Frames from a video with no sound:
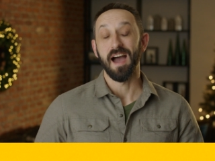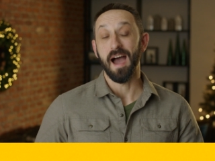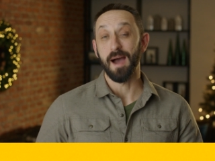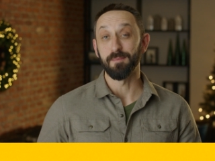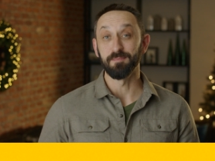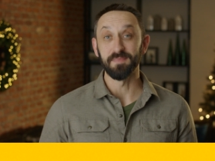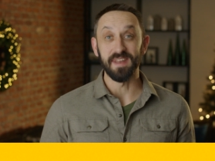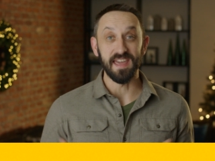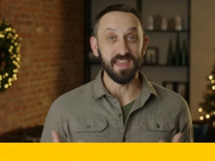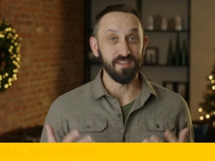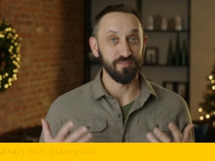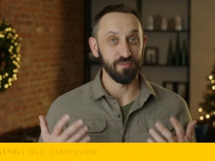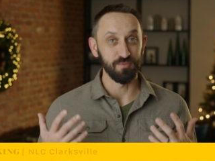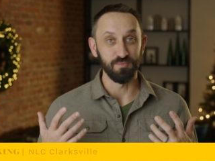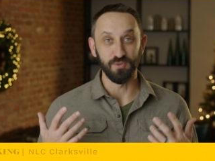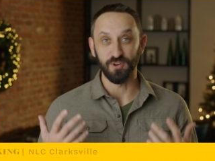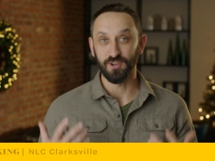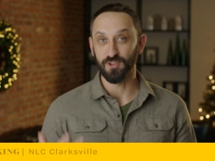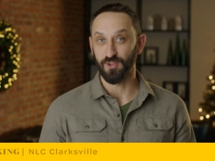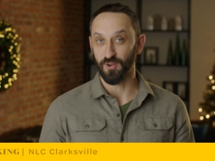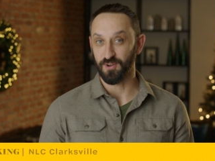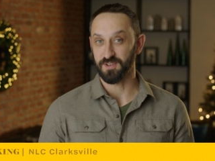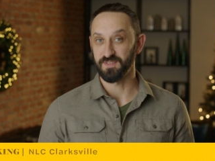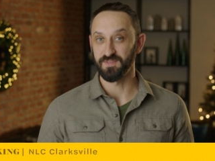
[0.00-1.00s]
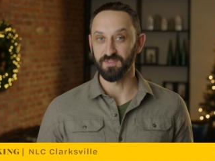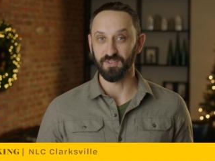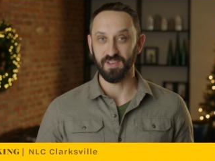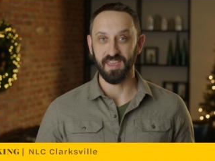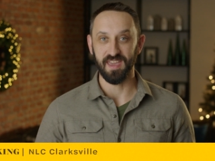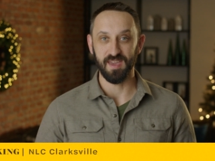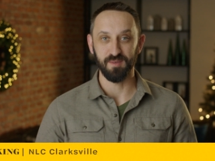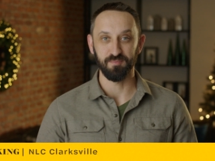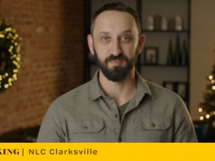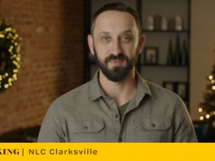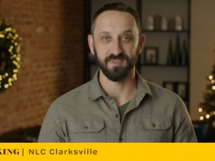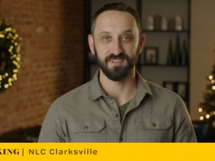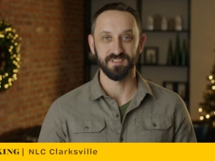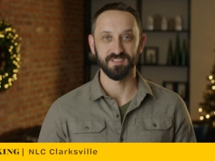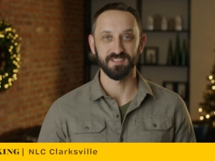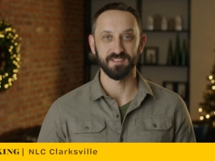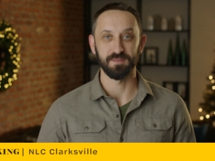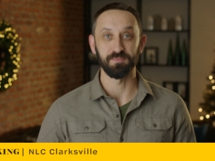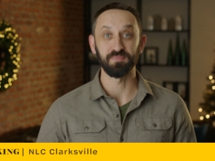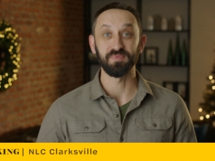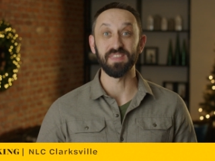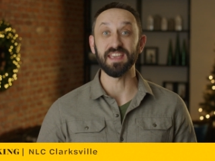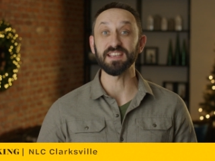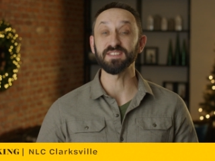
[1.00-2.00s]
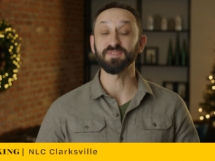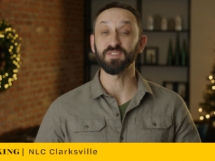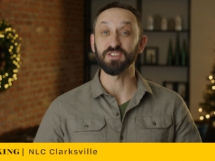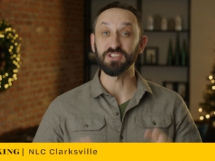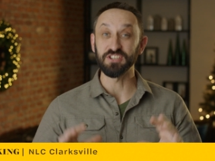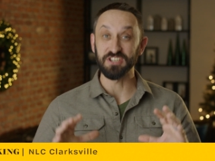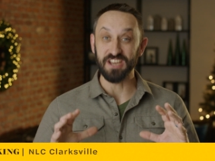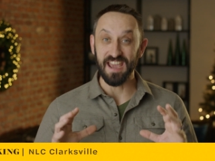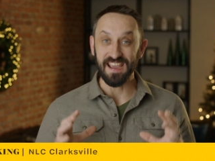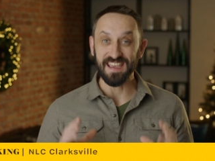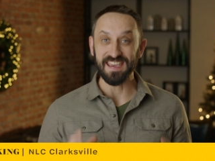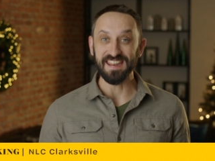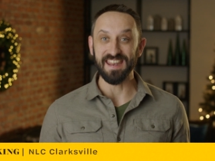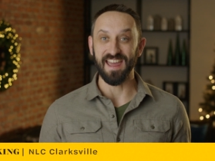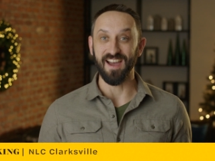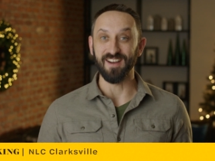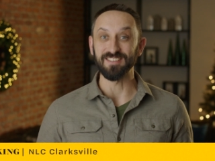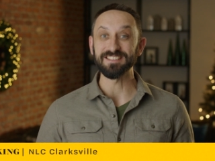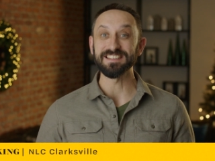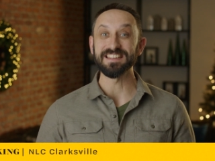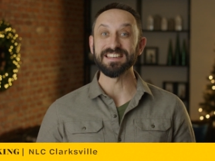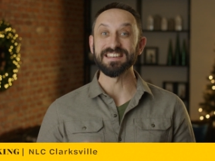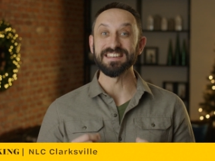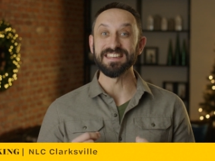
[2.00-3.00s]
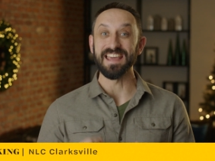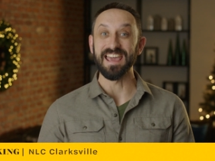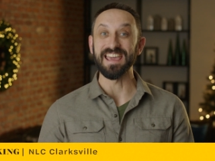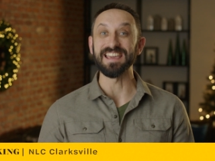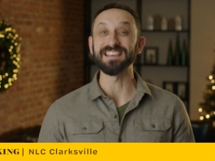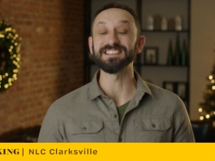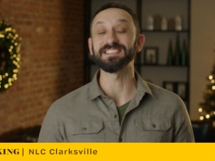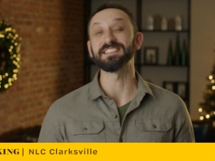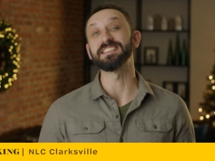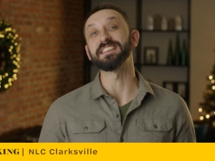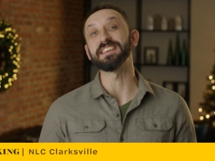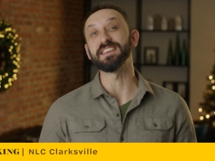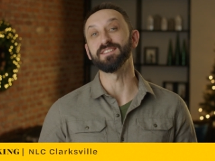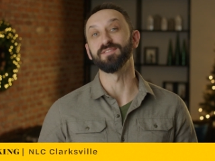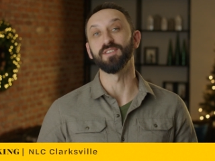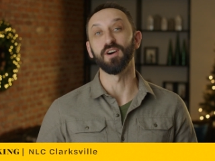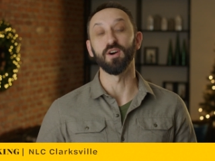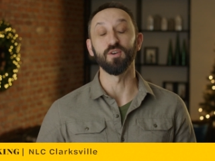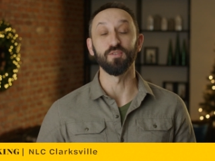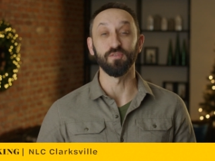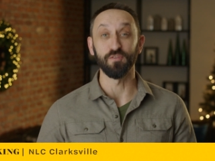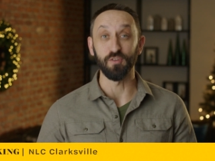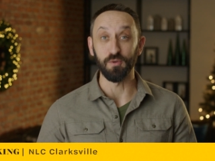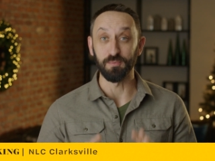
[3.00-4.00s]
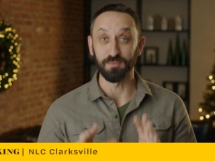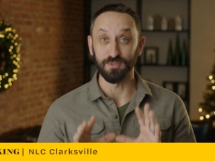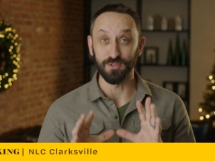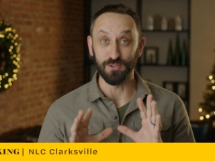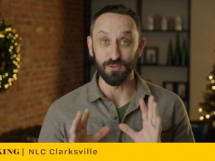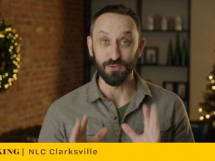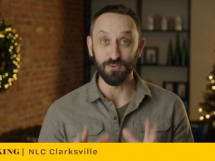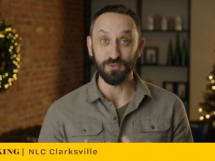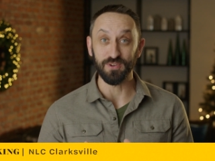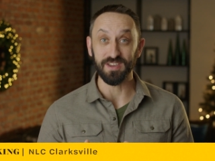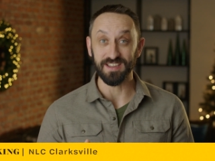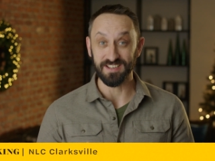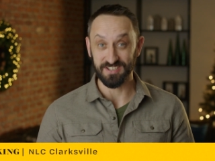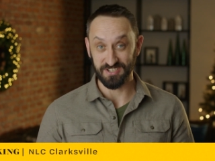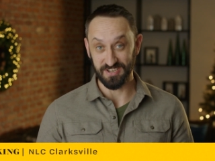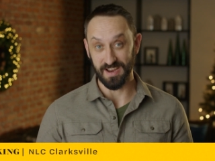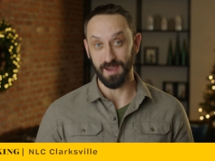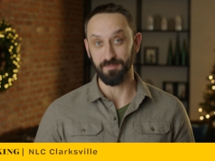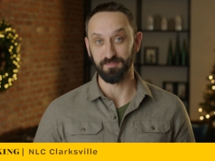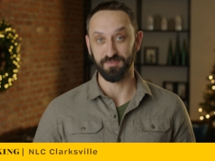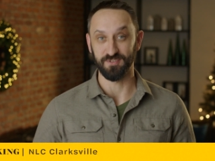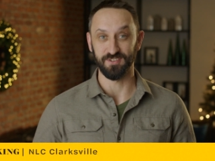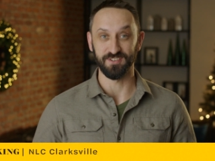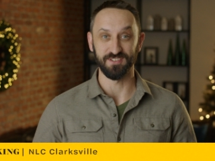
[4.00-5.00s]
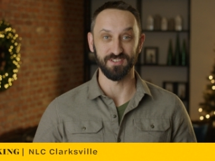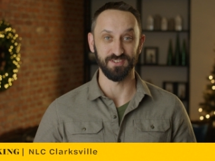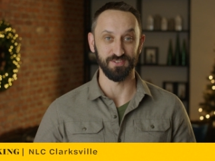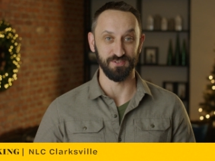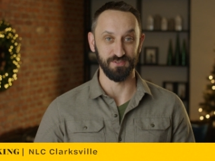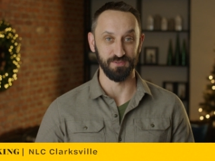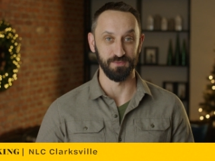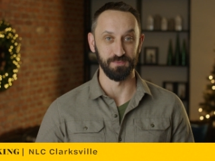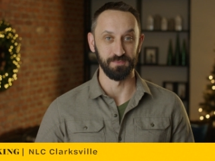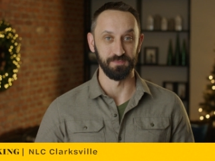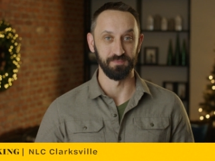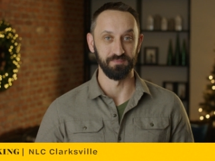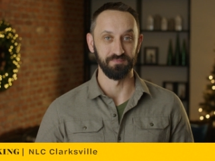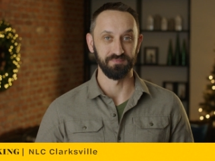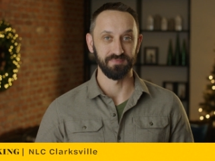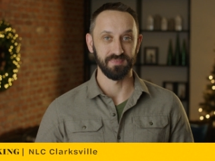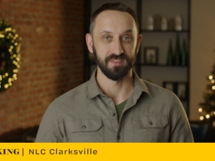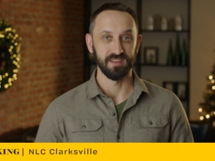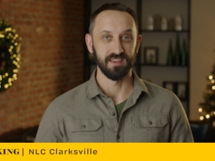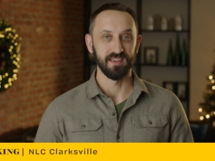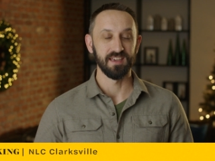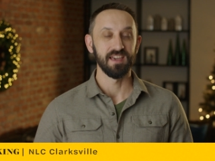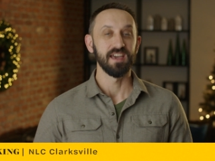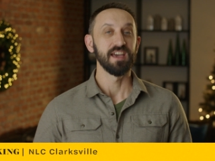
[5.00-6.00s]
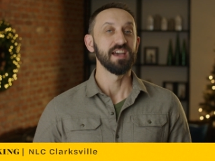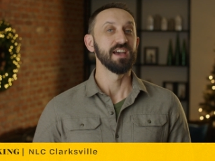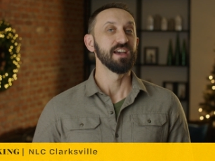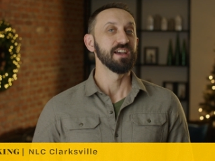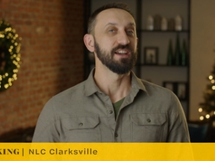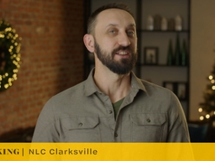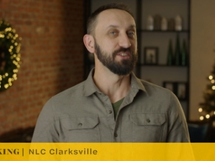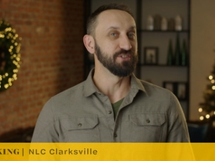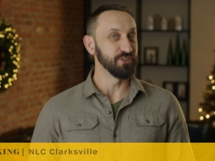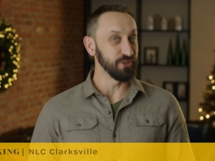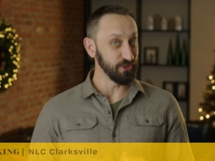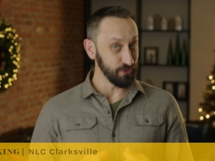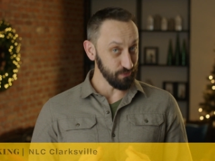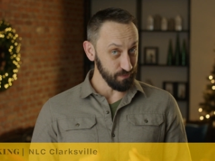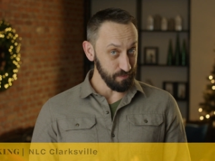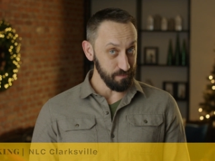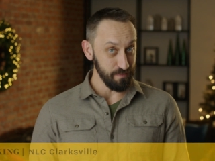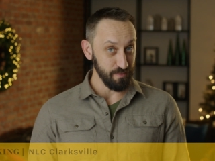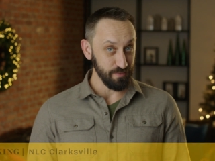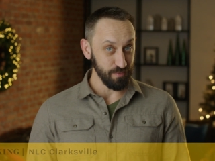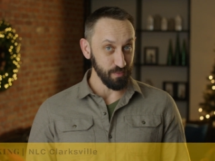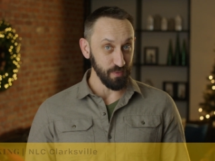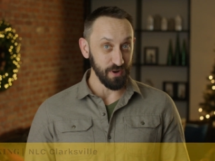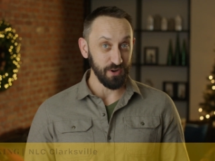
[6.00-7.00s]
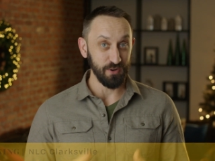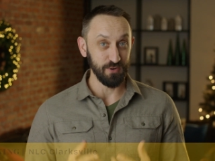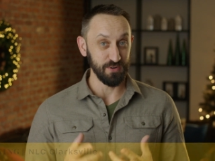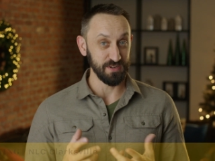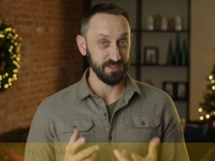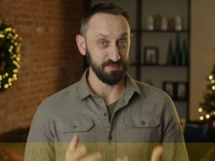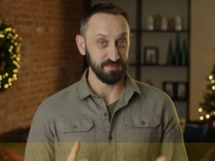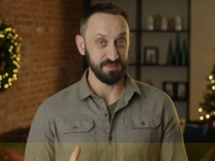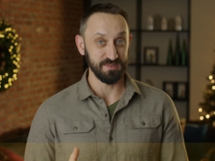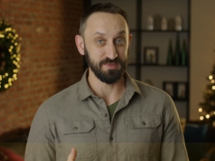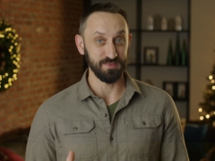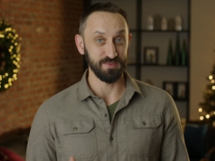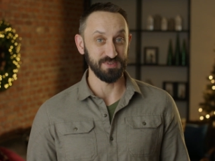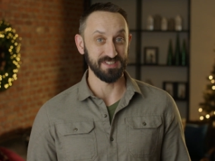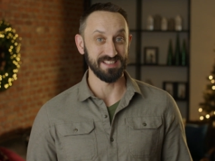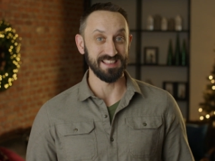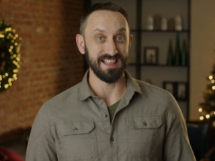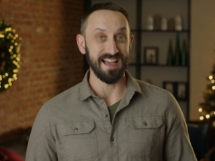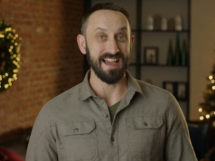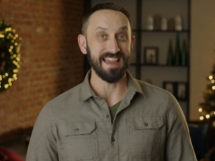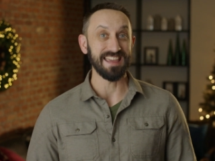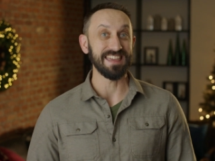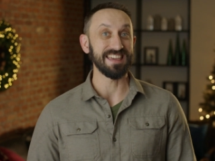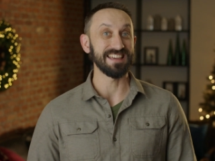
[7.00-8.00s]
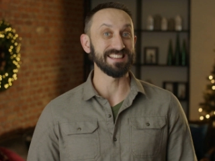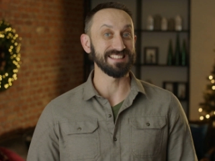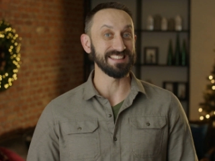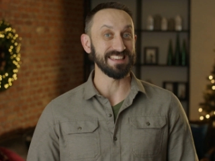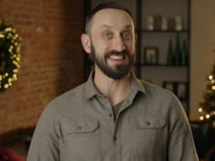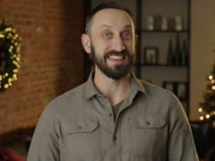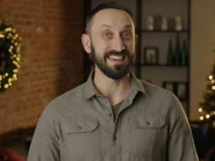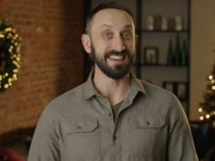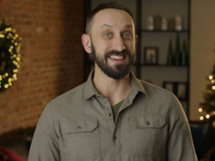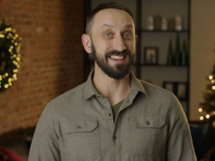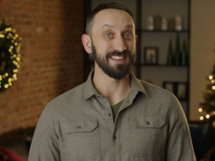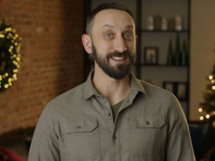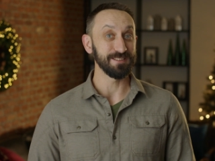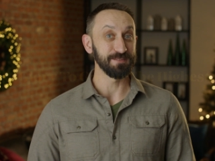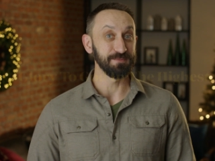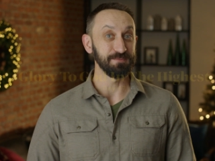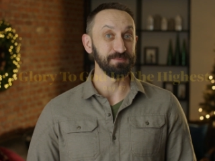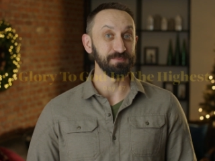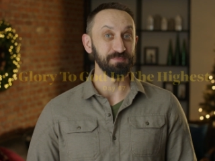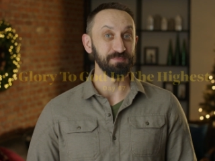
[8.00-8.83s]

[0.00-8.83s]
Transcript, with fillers: I'm Nate from your Clarksville campus. Thanks for checking out today's Devo from Luke chapter 2. Do you remember what Christmas was like as a kid?